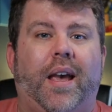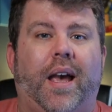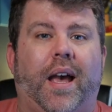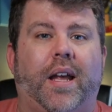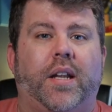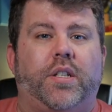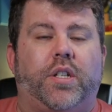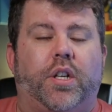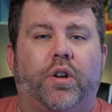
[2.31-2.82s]

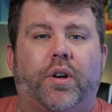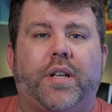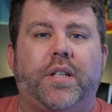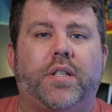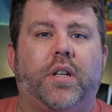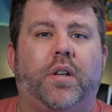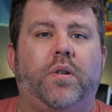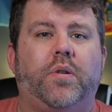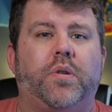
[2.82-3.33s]
and you're looking
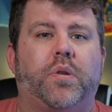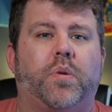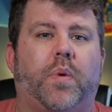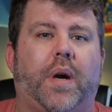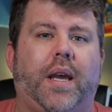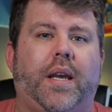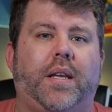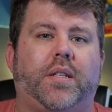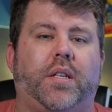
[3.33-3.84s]
to lose
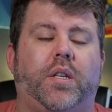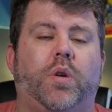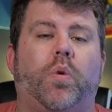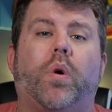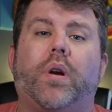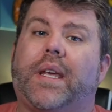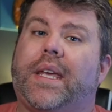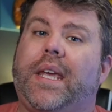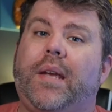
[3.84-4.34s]
weight and you
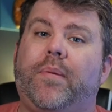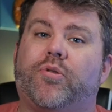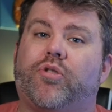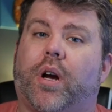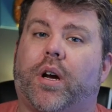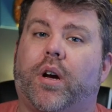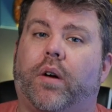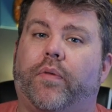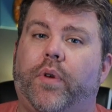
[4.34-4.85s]
want to keep
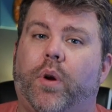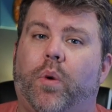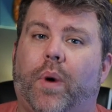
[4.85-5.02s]
track of your